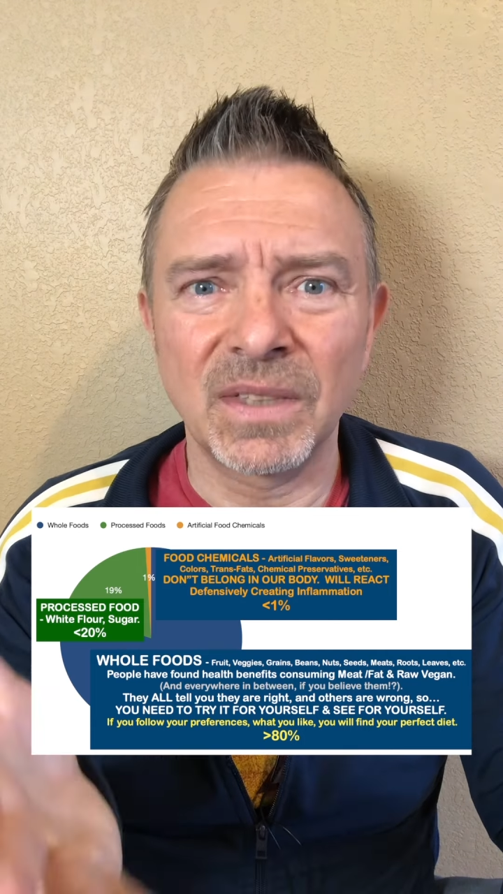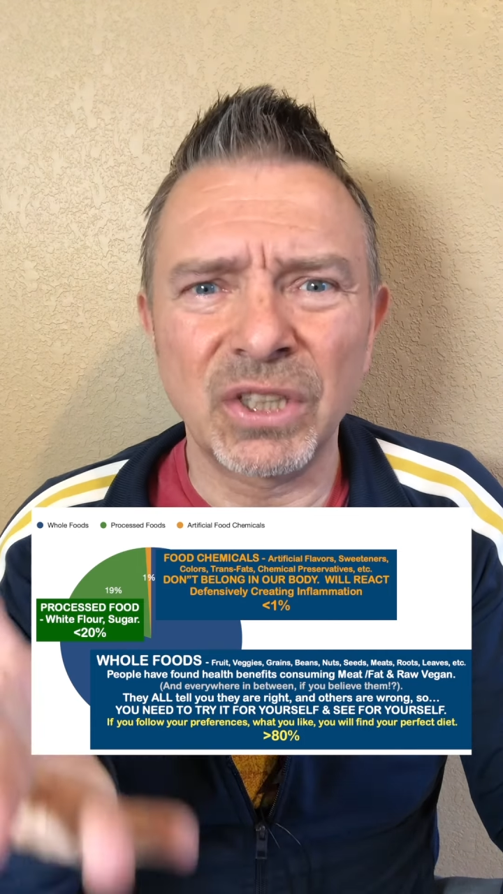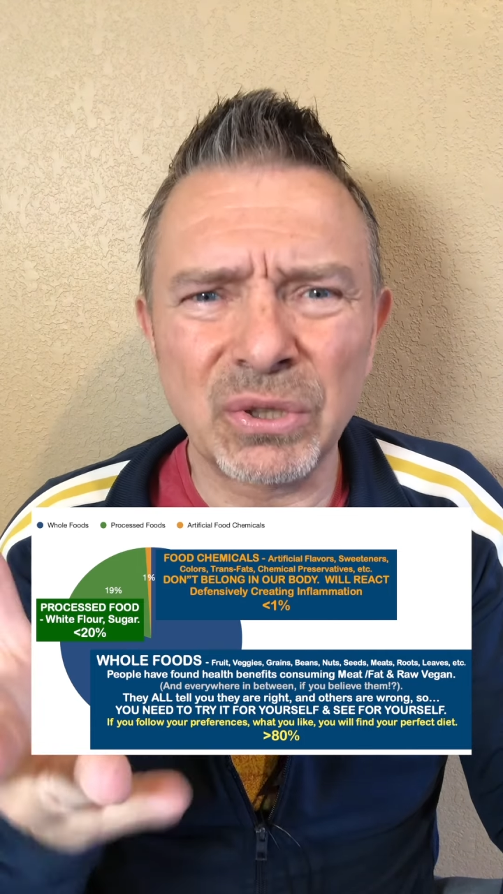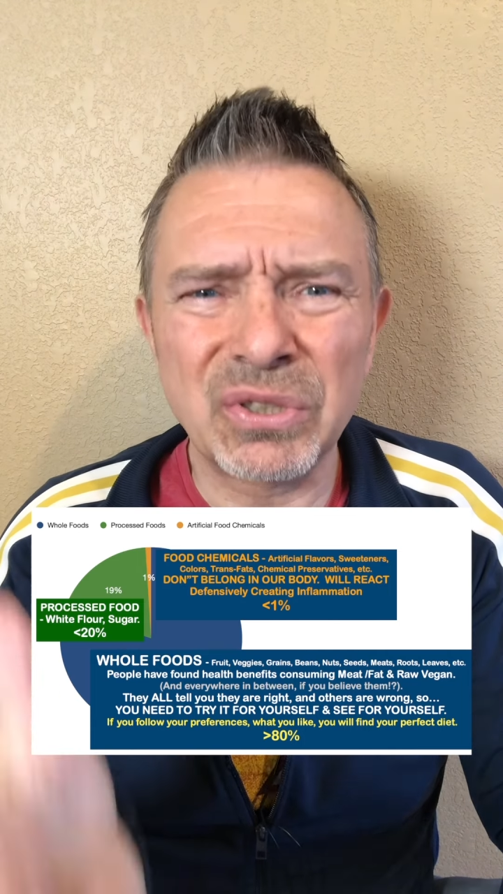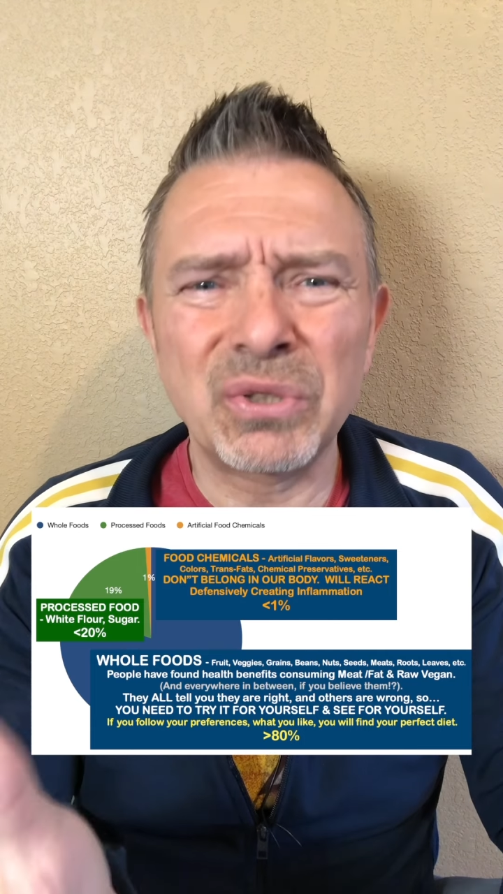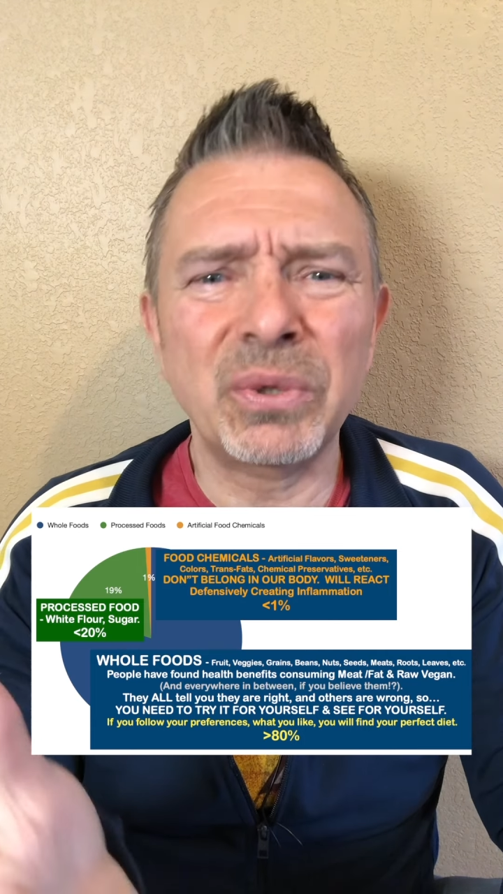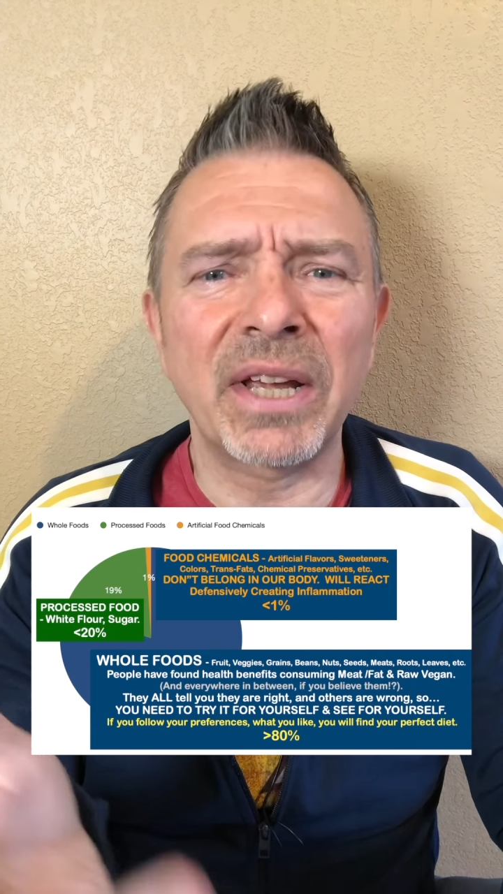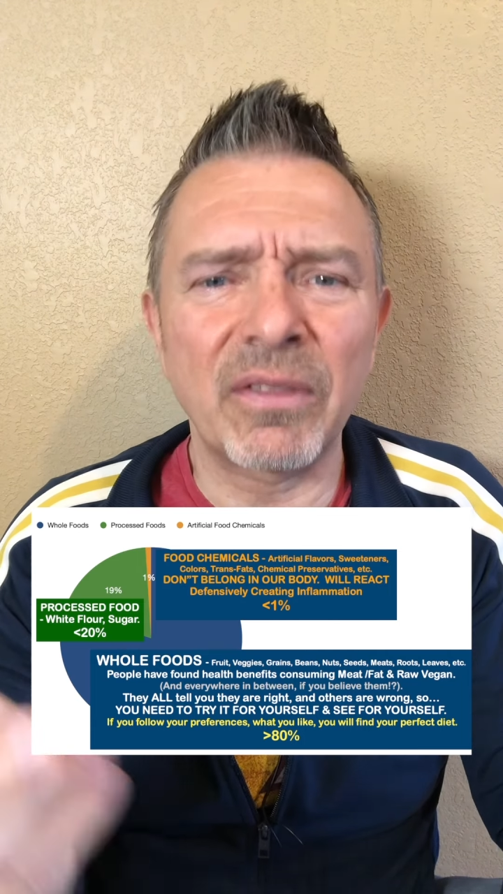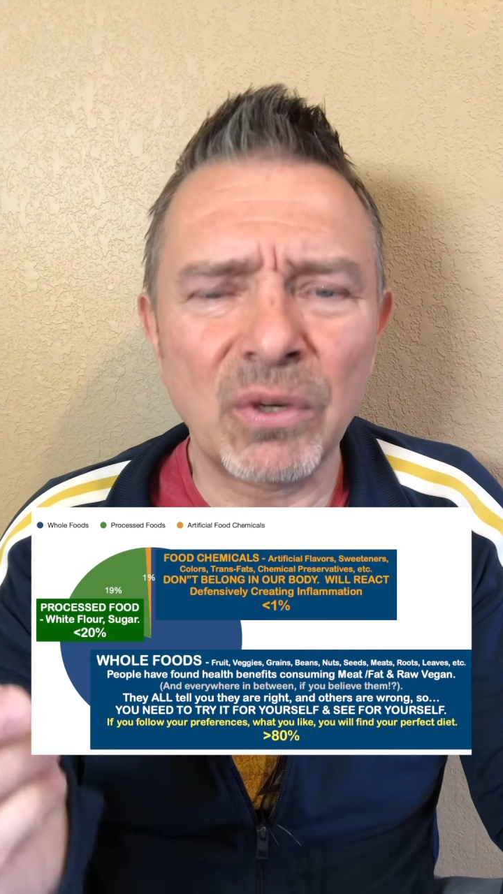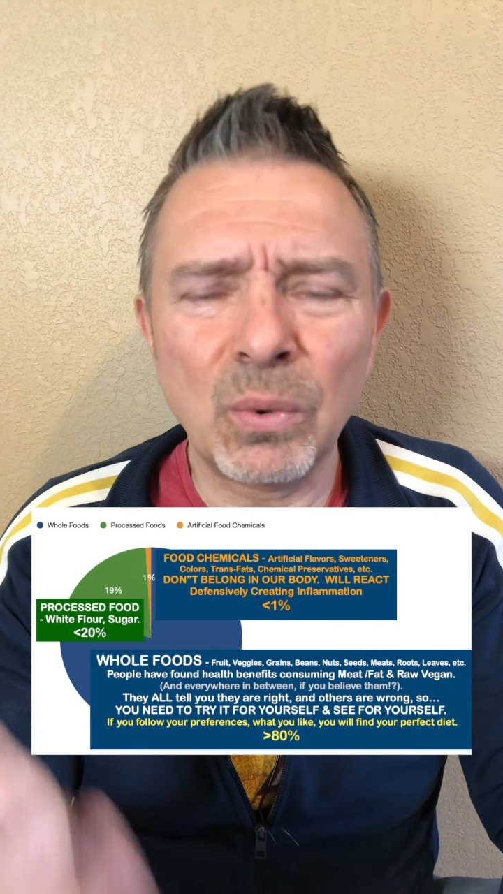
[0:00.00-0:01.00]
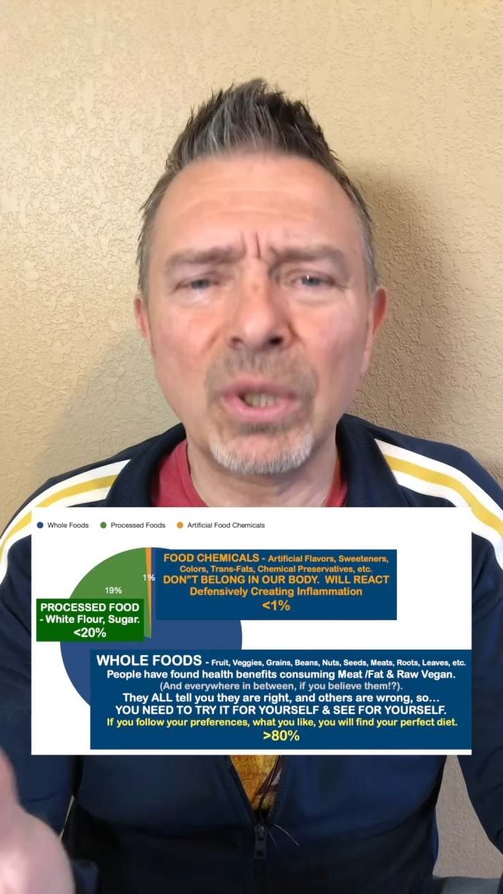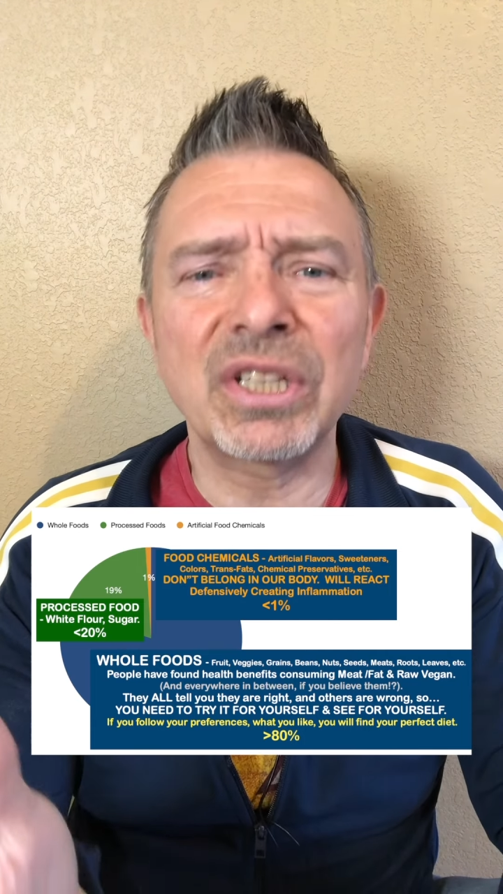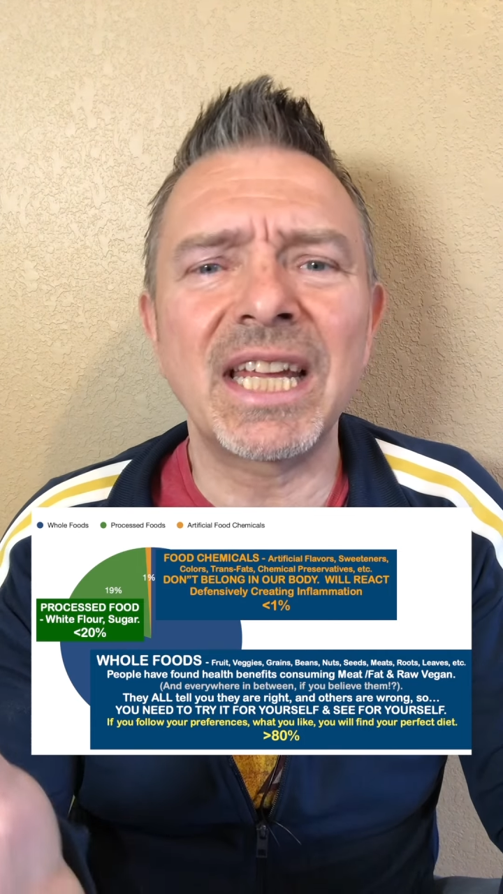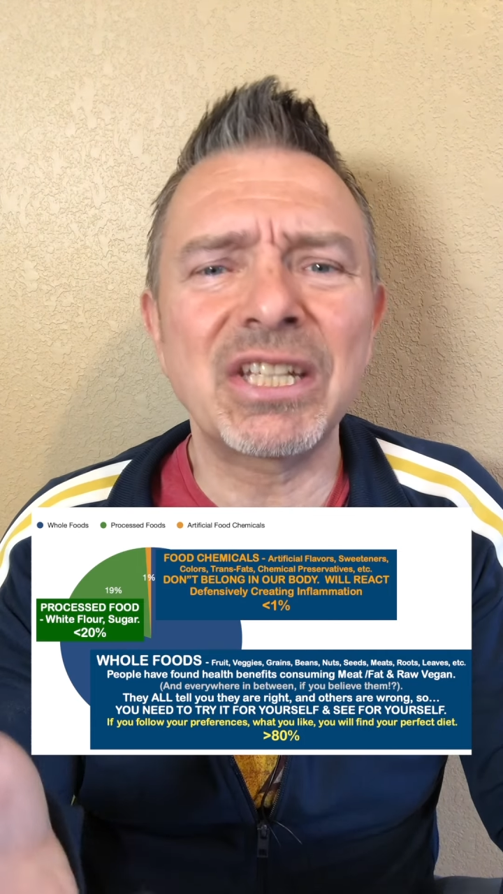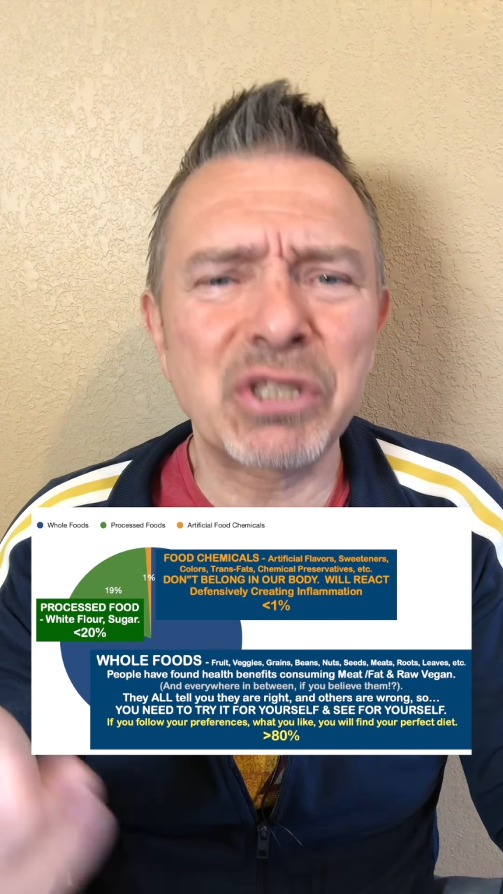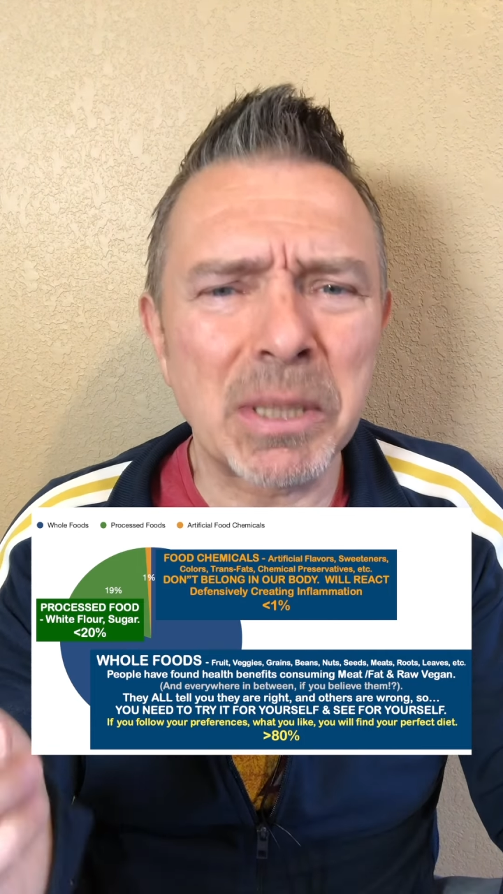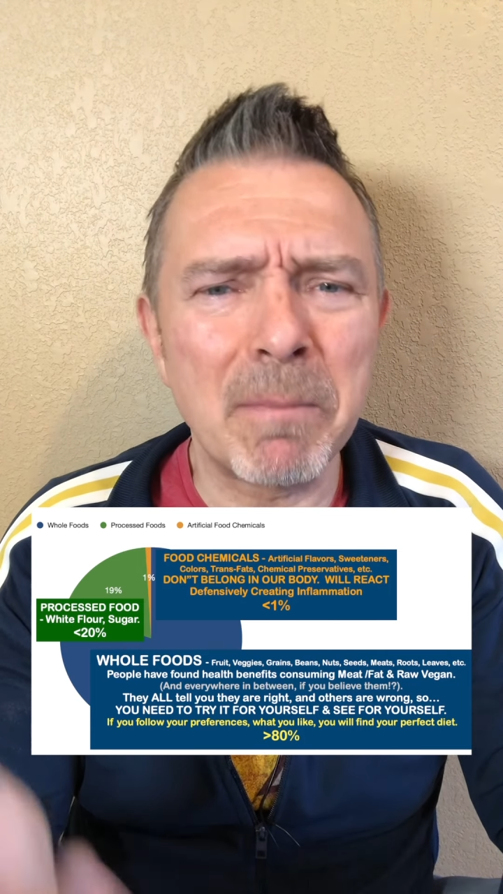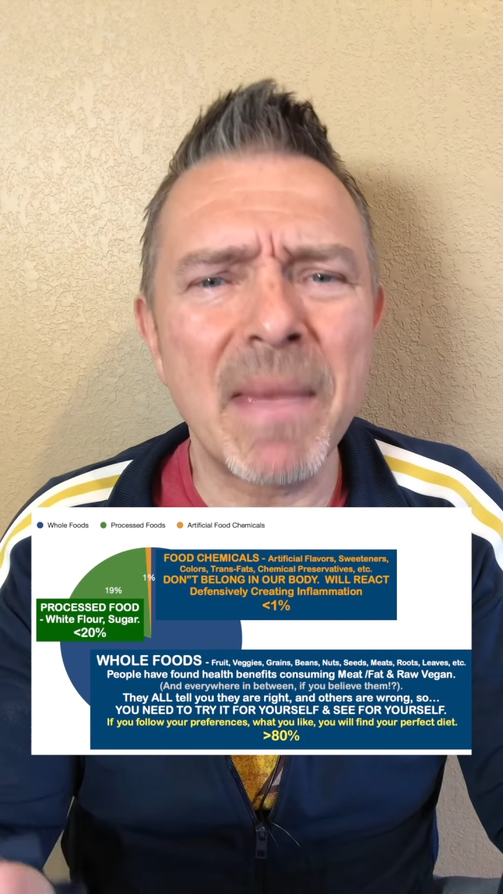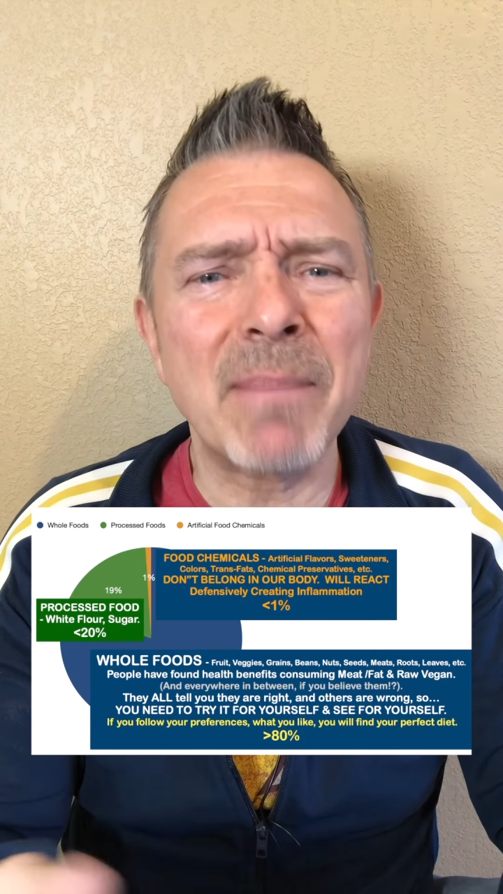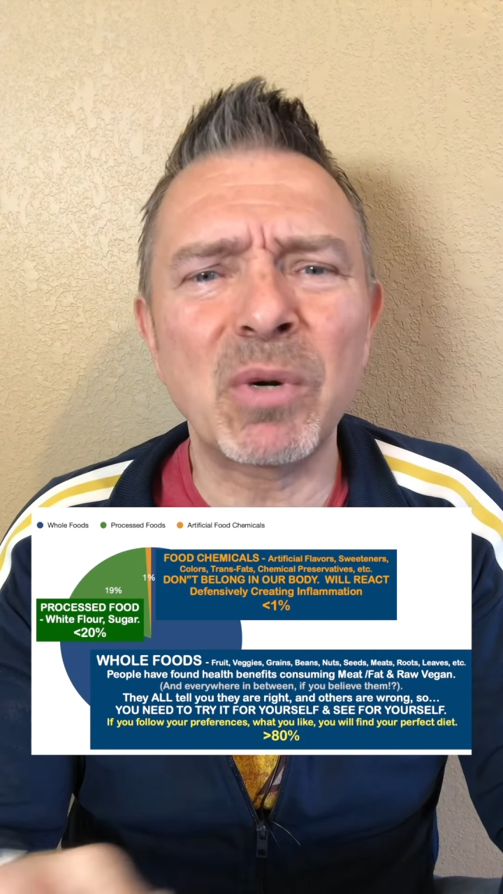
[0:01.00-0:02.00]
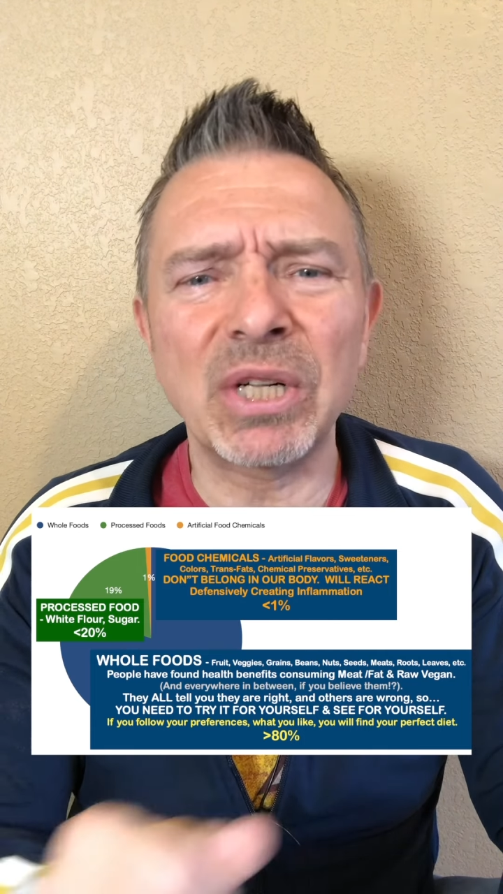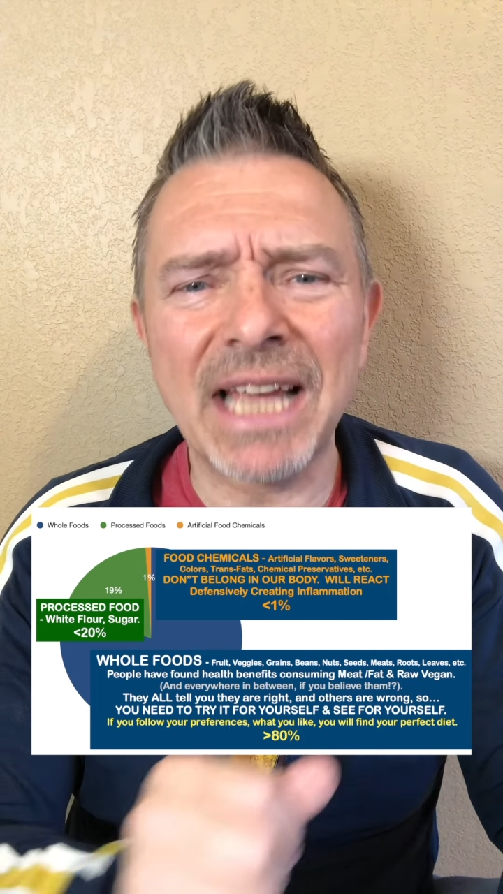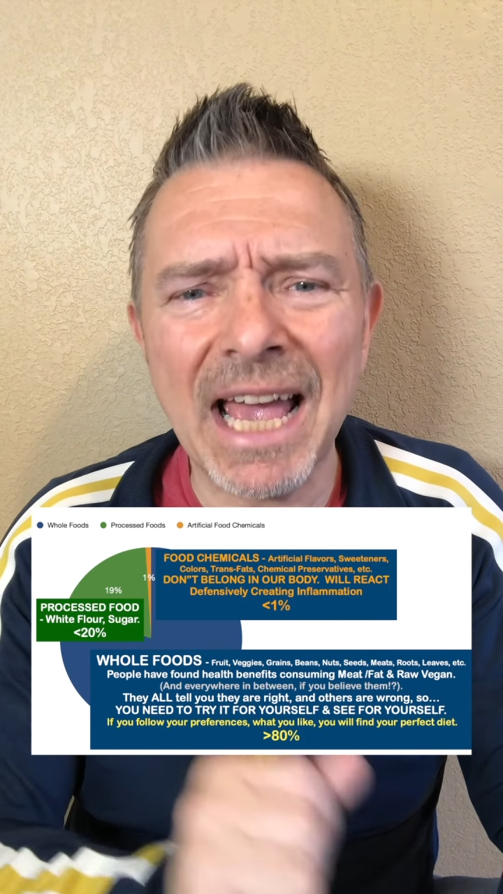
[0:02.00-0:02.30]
Your strength, coordination, memory,